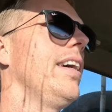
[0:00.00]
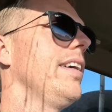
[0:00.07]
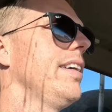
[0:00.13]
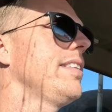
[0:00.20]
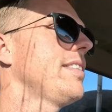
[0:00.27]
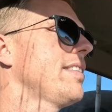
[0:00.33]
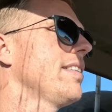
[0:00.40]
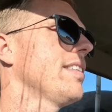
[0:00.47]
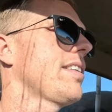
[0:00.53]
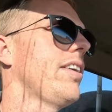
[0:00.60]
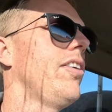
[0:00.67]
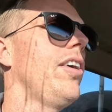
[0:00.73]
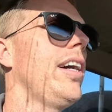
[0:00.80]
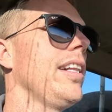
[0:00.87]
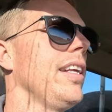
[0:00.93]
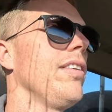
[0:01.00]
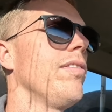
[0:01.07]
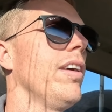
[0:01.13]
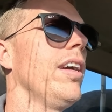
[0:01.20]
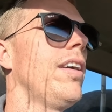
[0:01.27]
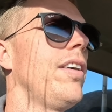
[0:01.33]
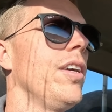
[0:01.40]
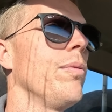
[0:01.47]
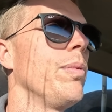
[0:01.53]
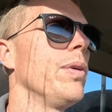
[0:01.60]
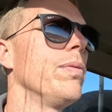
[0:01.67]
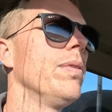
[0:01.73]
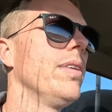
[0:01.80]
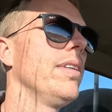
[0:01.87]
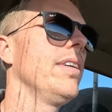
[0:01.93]
it's just highly variable.
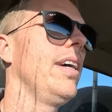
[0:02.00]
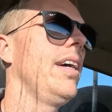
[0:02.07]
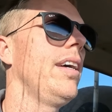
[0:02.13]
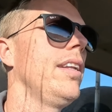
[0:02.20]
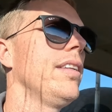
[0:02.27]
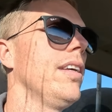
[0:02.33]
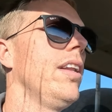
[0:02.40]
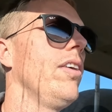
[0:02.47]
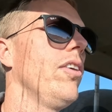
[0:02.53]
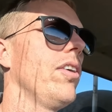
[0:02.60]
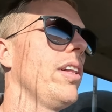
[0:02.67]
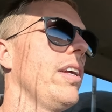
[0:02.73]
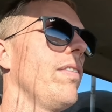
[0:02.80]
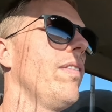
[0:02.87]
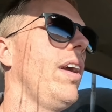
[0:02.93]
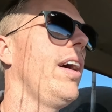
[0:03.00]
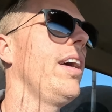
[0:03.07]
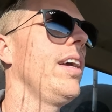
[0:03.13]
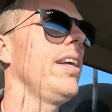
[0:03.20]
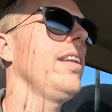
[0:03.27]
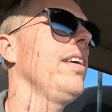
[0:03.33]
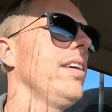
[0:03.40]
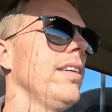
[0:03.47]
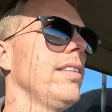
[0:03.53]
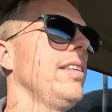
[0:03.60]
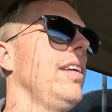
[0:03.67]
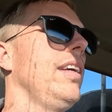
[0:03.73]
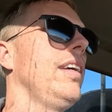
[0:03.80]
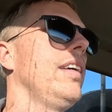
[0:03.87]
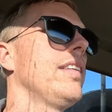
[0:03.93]
And an early rain
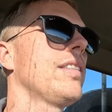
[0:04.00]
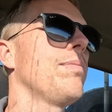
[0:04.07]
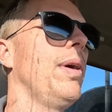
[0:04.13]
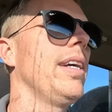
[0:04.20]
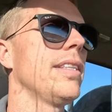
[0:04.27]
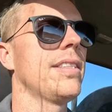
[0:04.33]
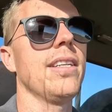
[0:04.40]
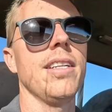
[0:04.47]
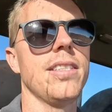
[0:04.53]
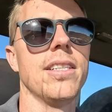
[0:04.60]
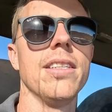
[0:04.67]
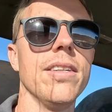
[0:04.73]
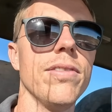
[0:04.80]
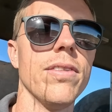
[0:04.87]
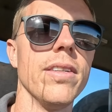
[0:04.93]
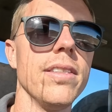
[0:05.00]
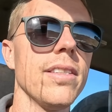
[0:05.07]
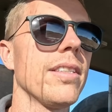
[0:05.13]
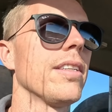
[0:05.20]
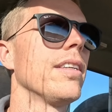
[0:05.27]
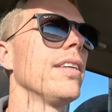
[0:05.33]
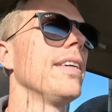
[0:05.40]
here just makes such a difference.